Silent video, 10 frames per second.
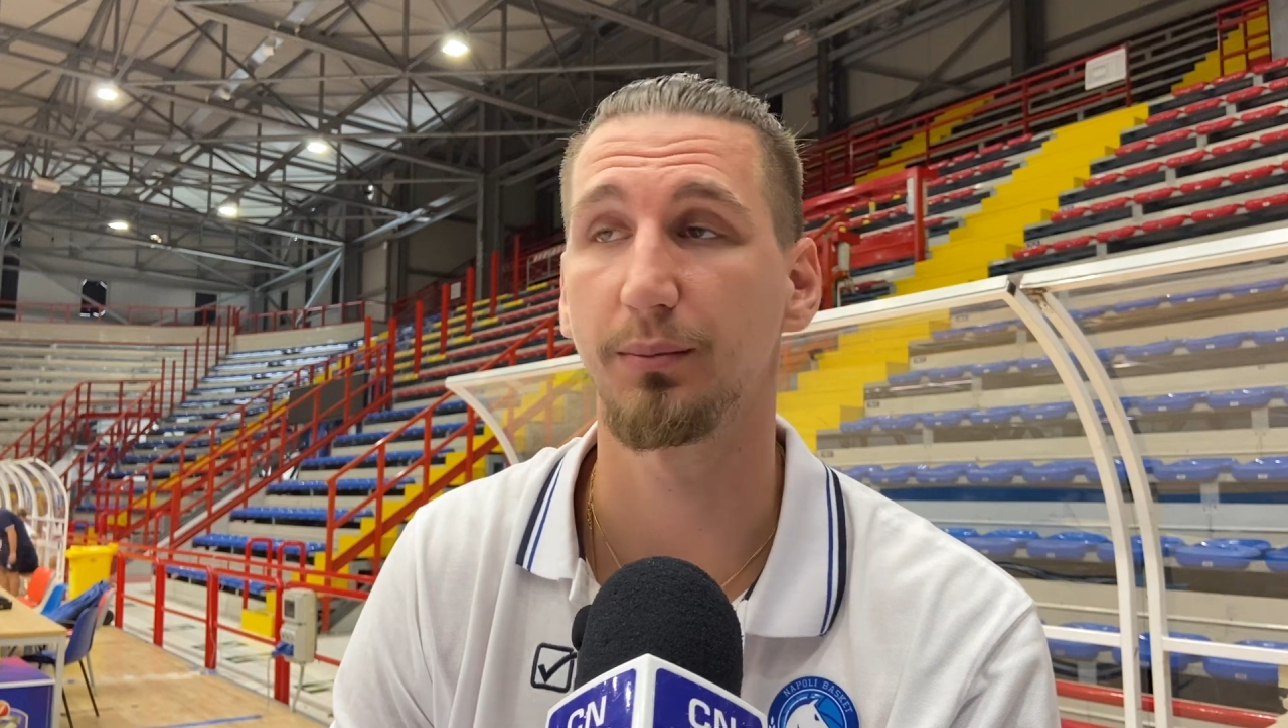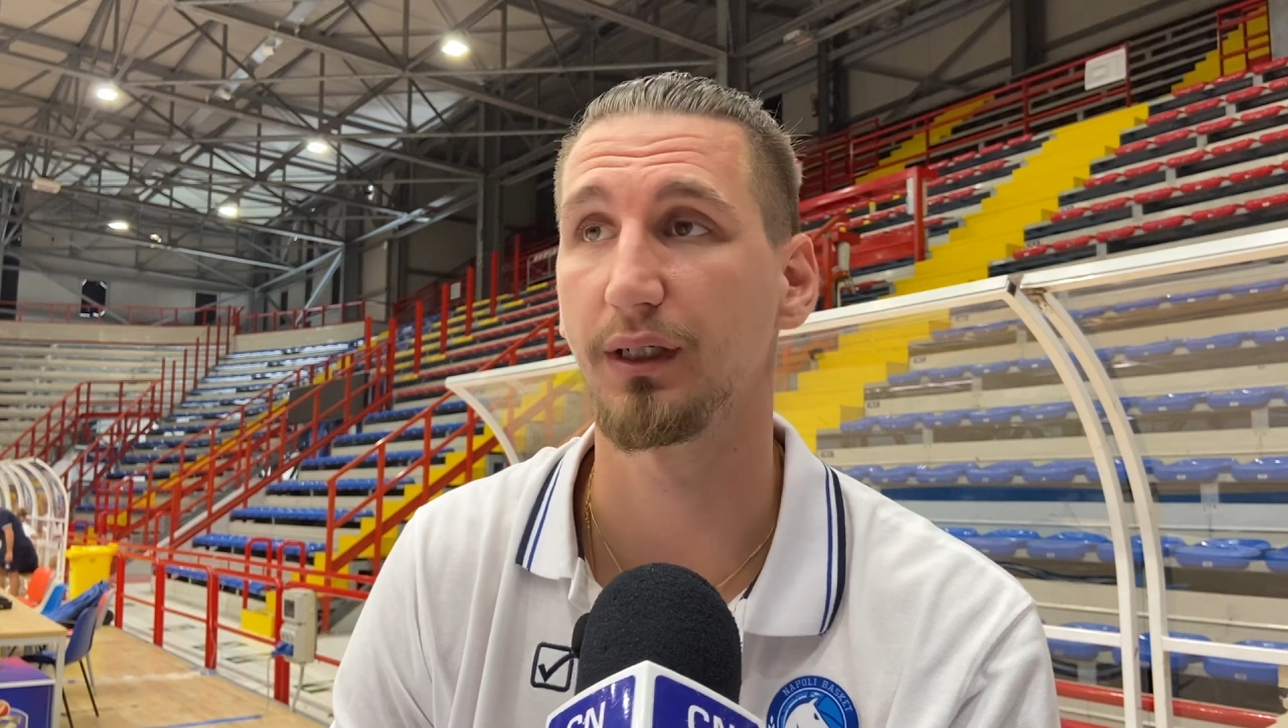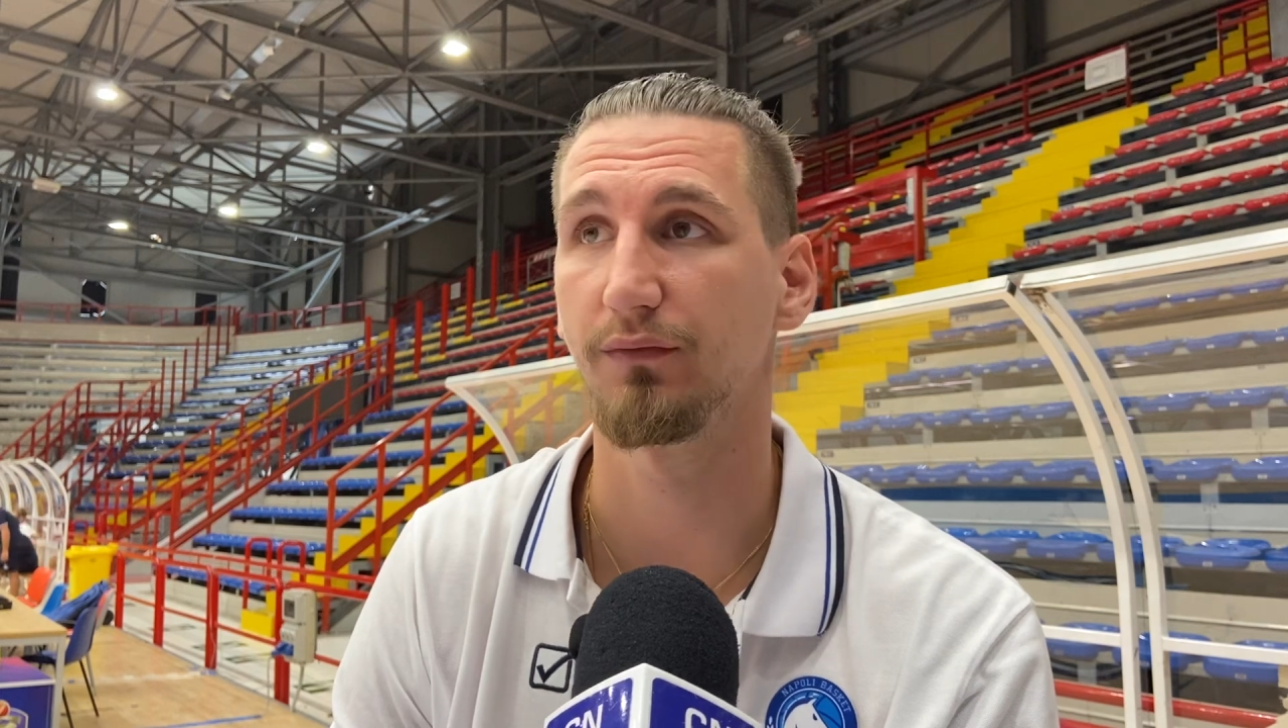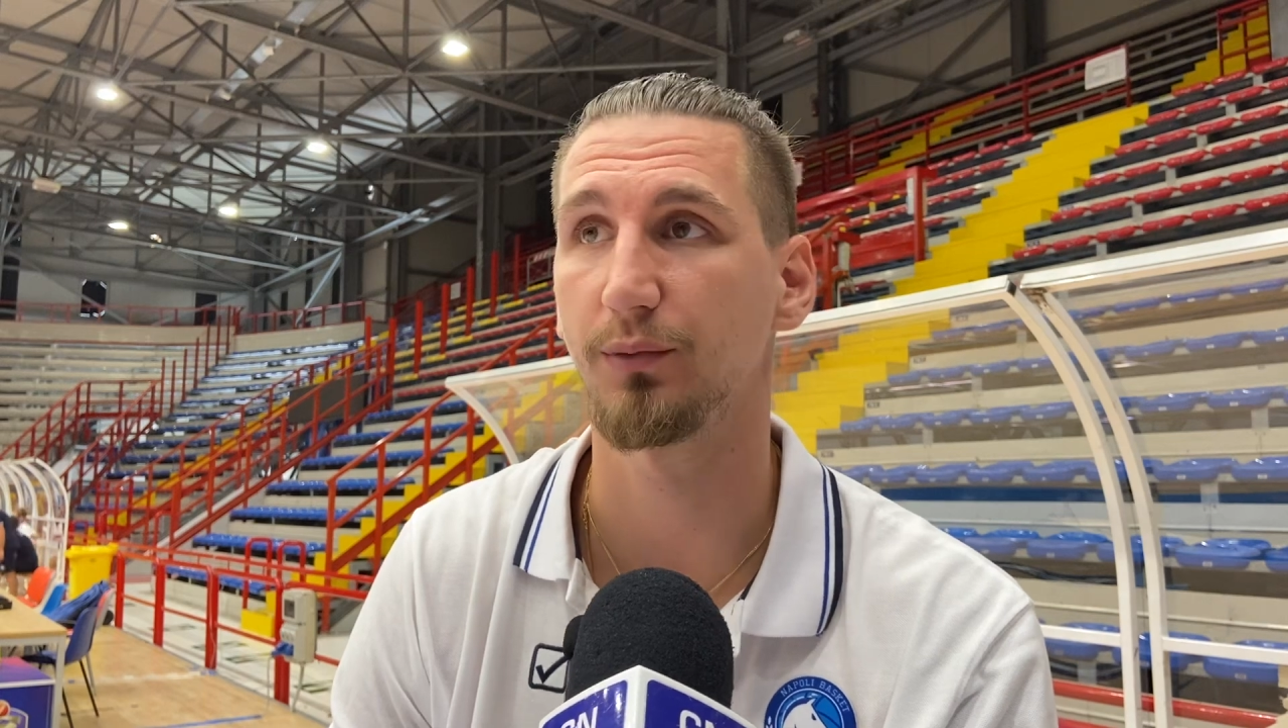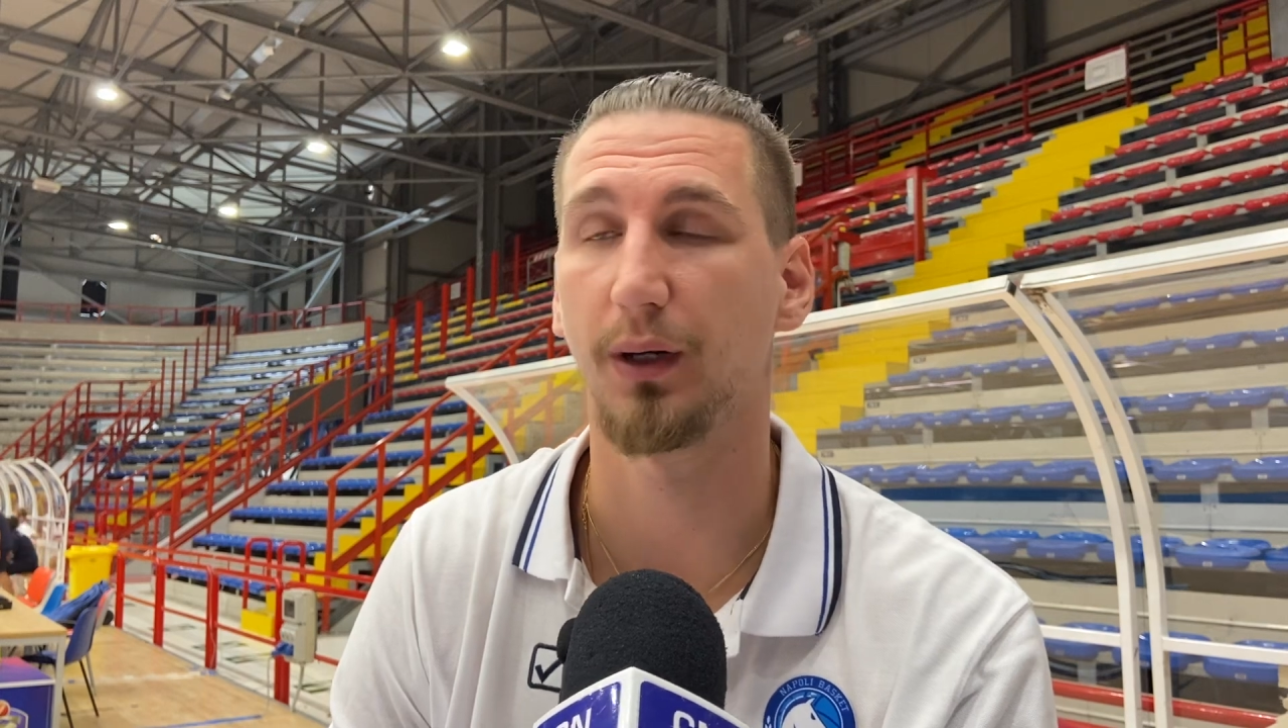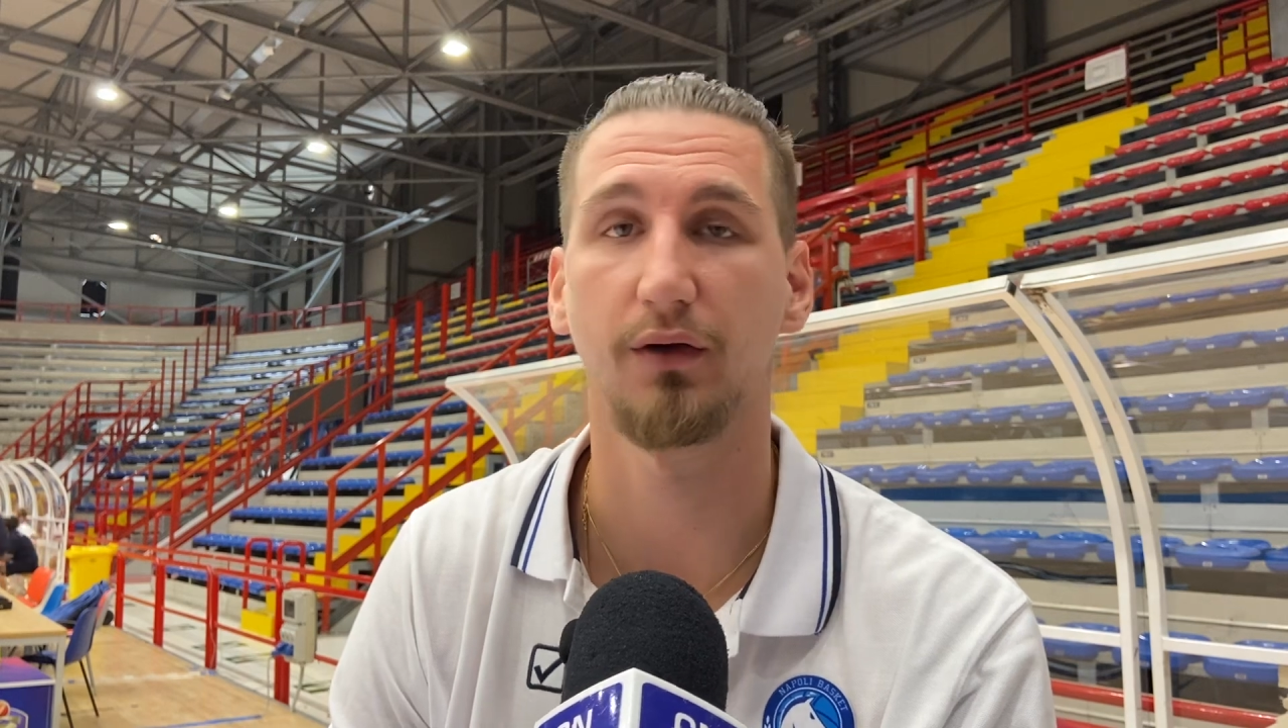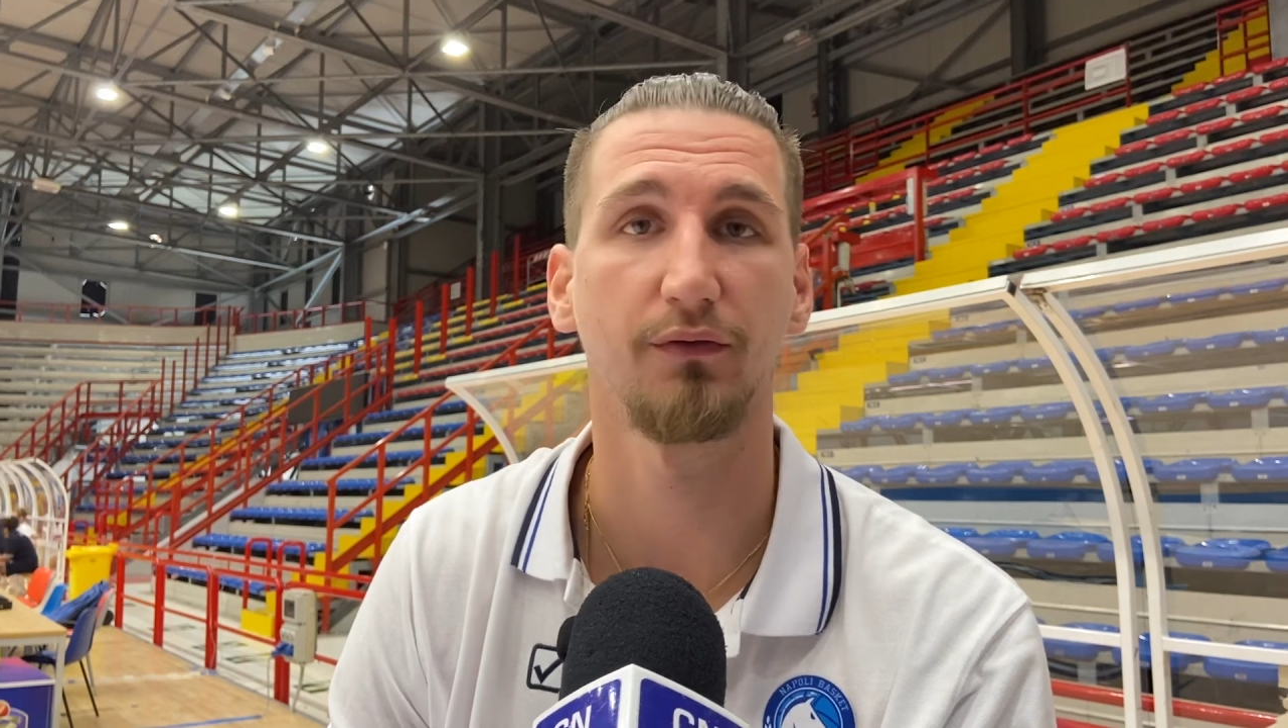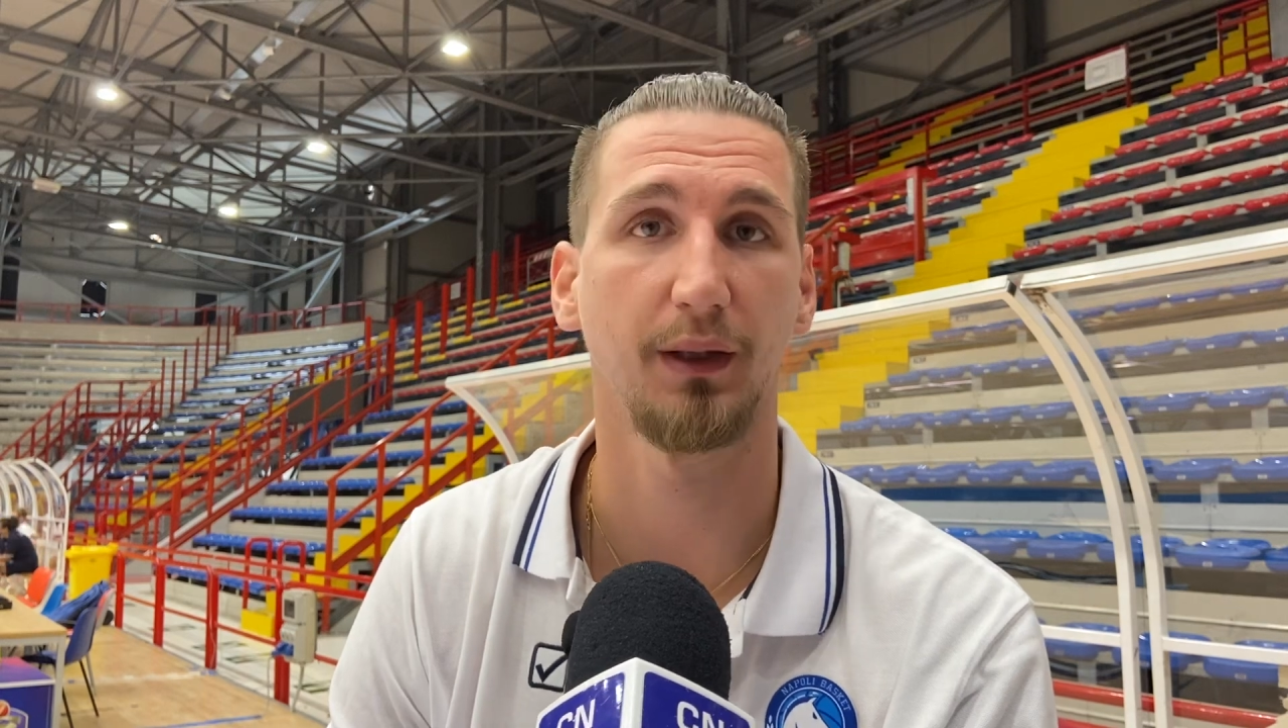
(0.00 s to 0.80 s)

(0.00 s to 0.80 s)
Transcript: I've been with part of